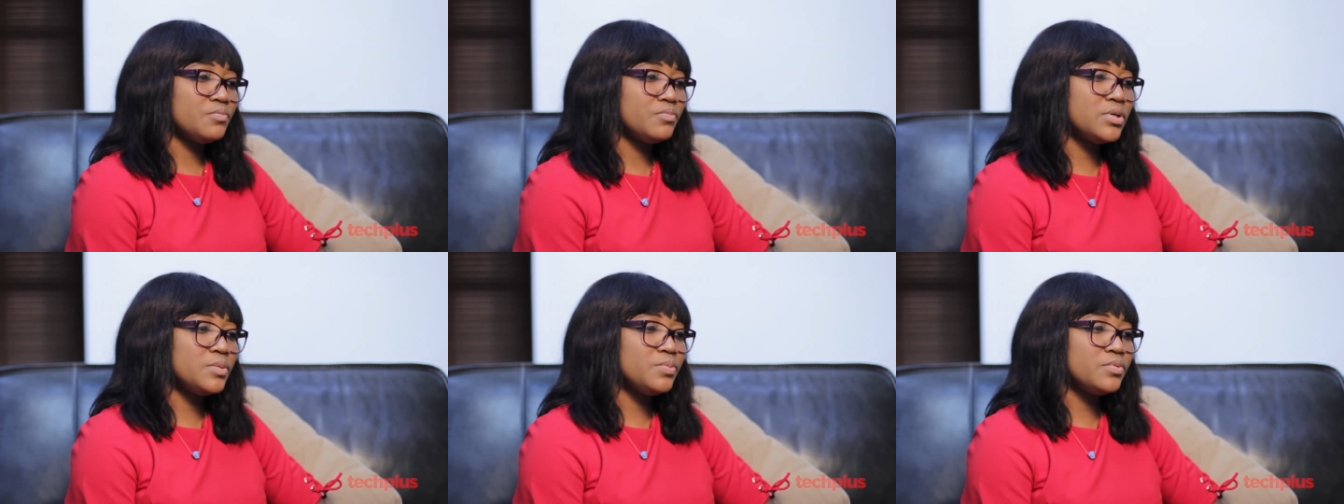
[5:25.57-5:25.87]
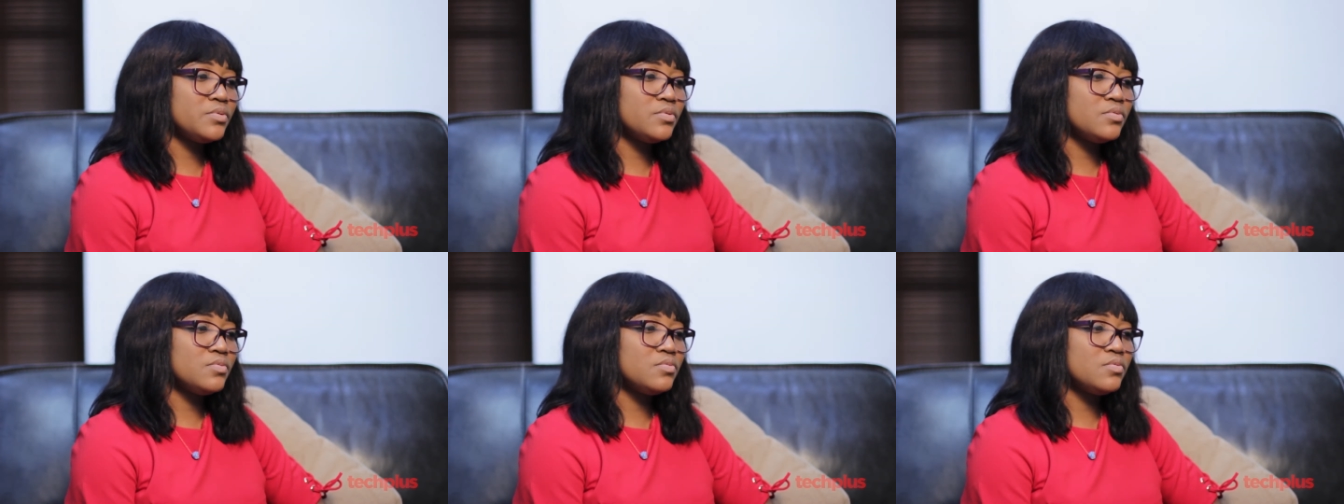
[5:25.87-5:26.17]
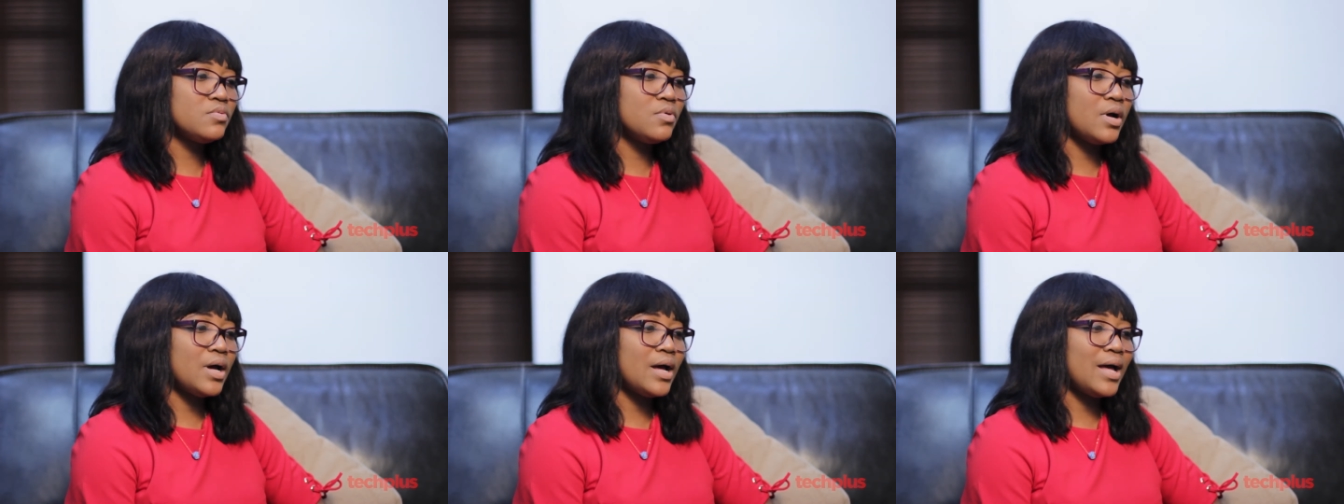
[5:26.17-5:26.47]
people
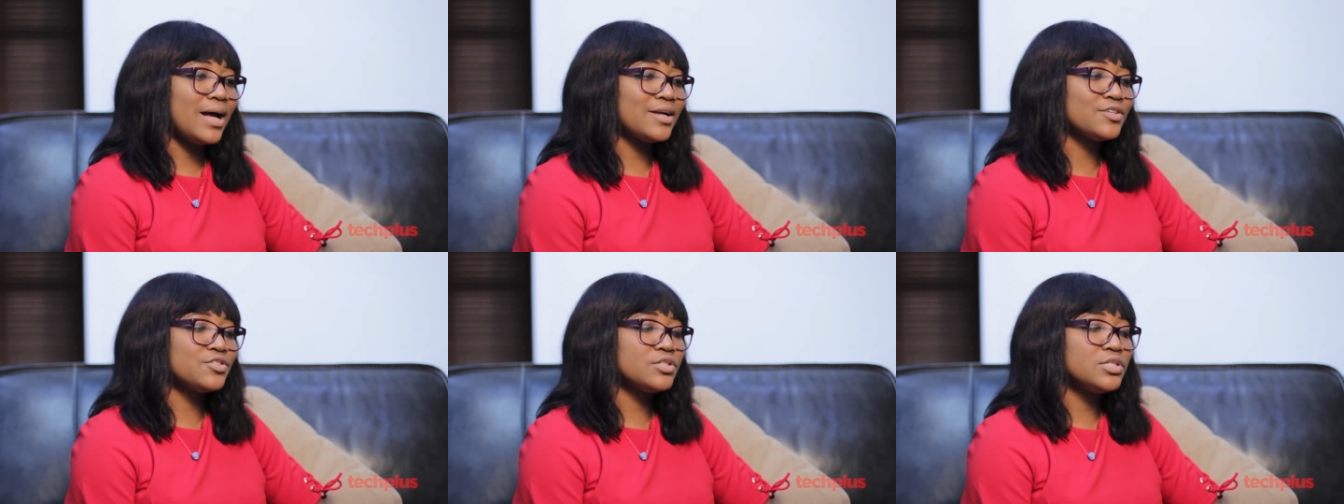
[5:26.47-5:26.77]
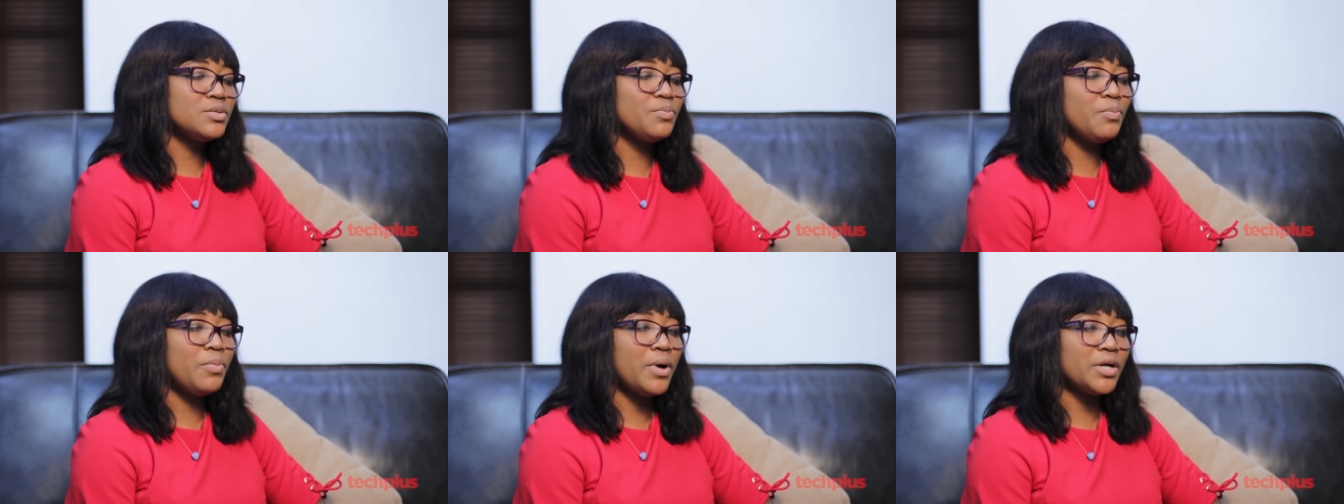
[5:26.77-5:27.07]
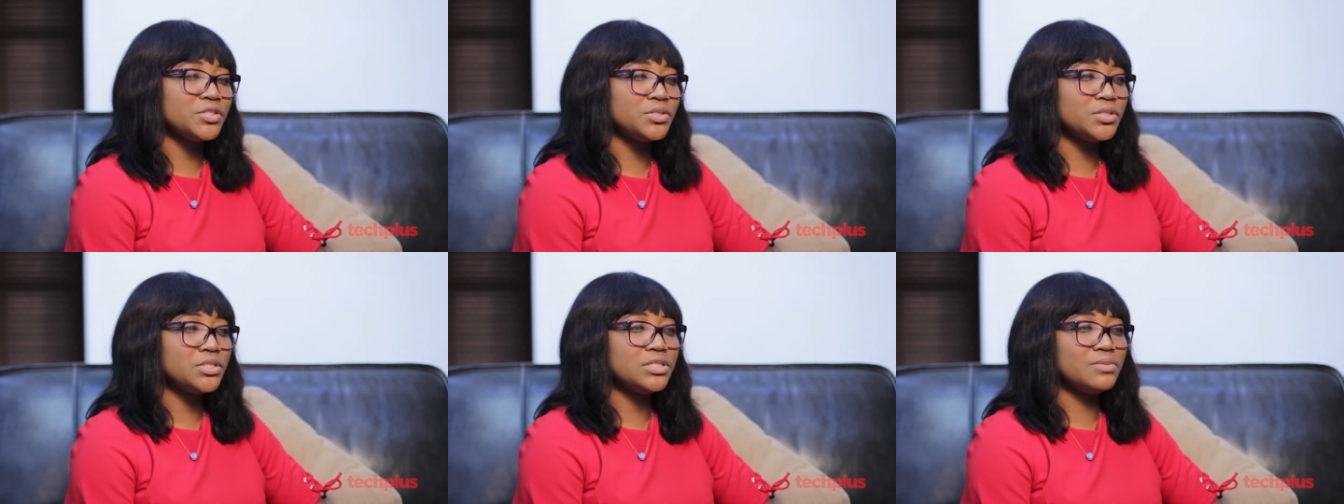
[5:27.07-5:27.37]
who are actually
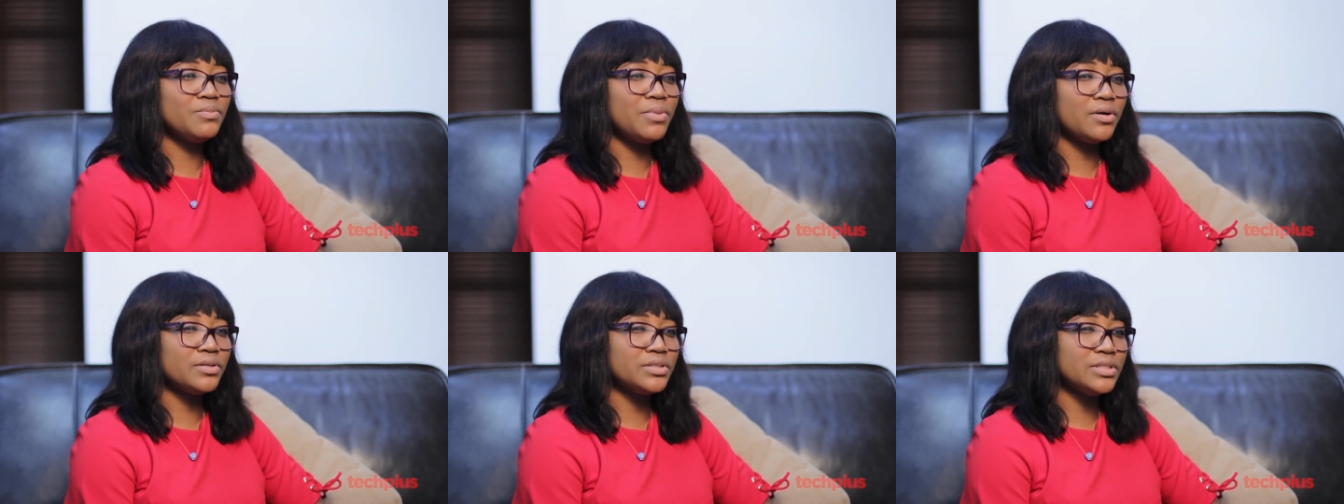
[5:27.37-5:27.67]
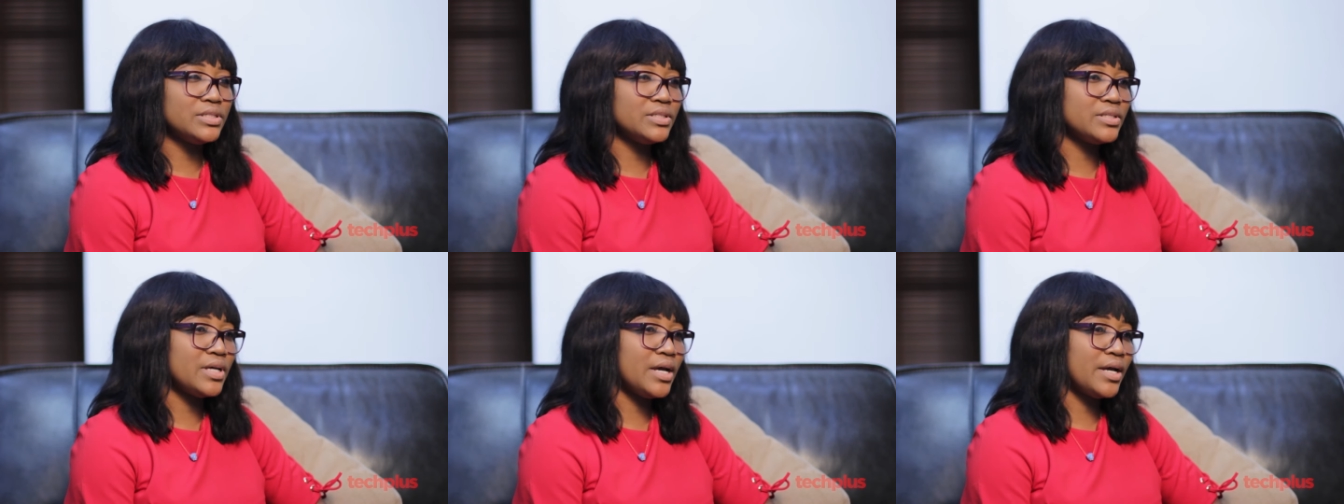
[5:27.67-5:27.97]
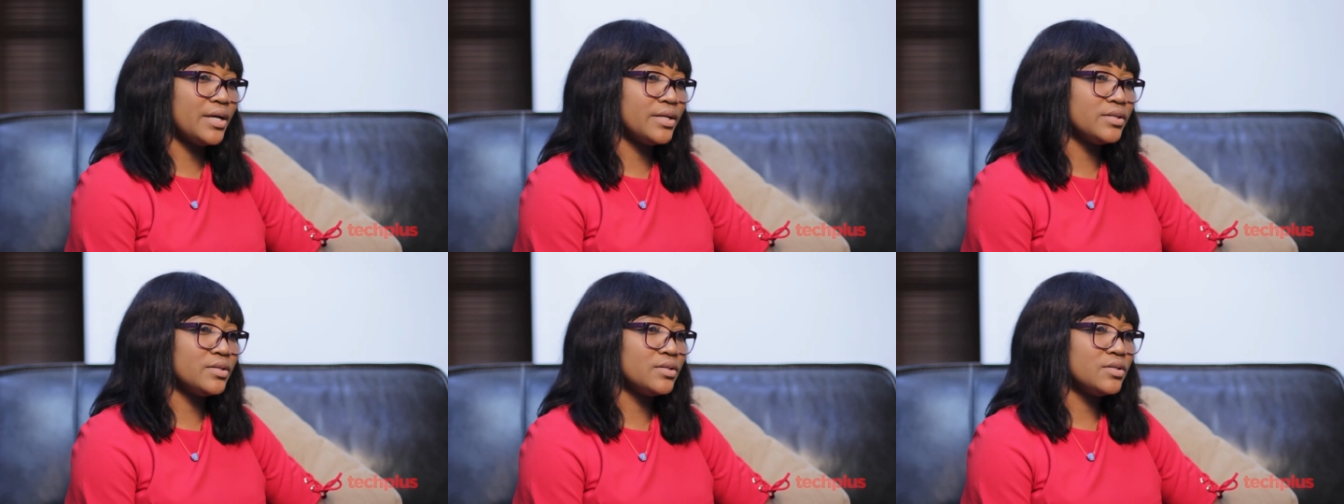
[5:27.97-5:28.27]
passionate about
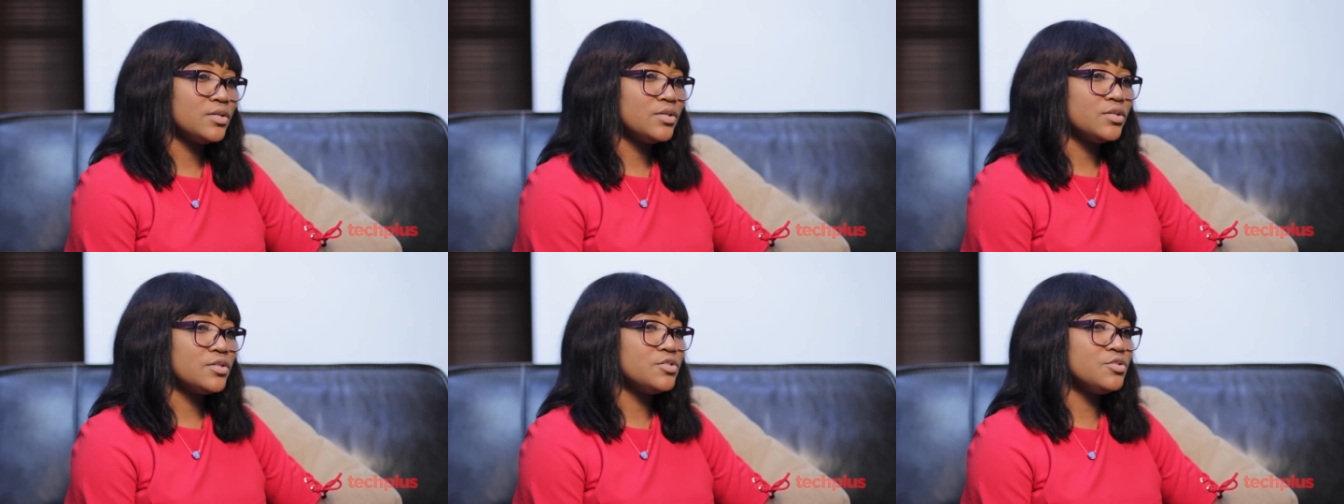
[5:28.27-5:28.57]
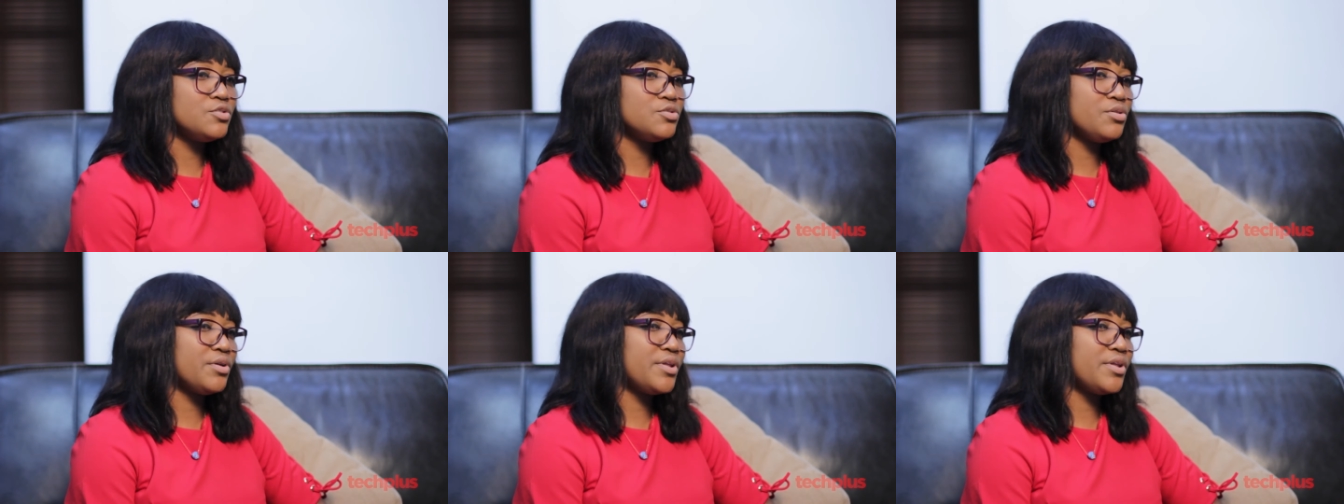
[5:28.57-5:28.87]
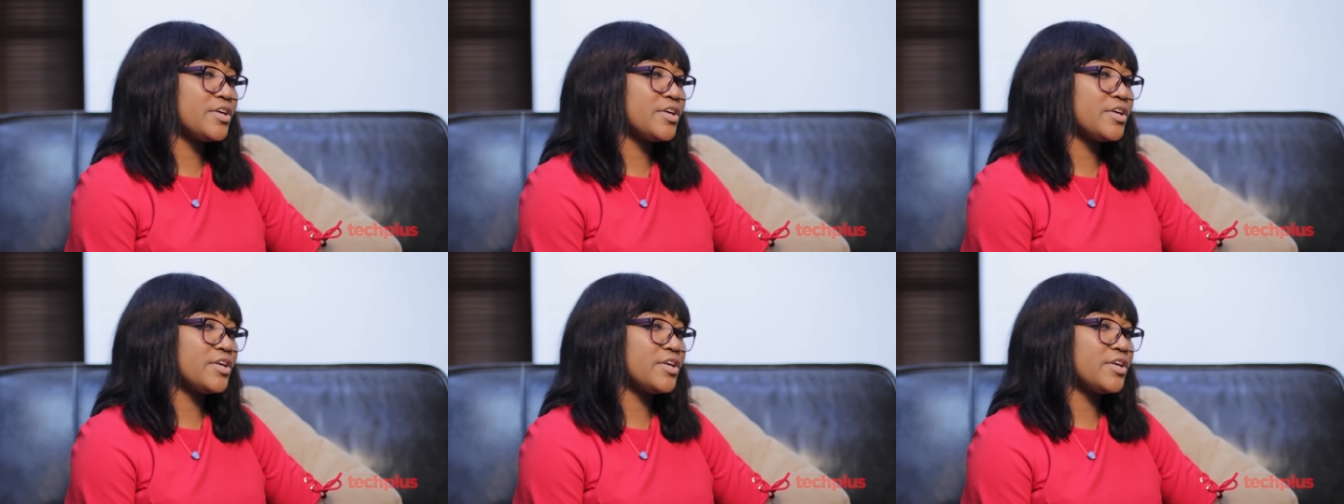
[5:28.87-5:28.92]
design do not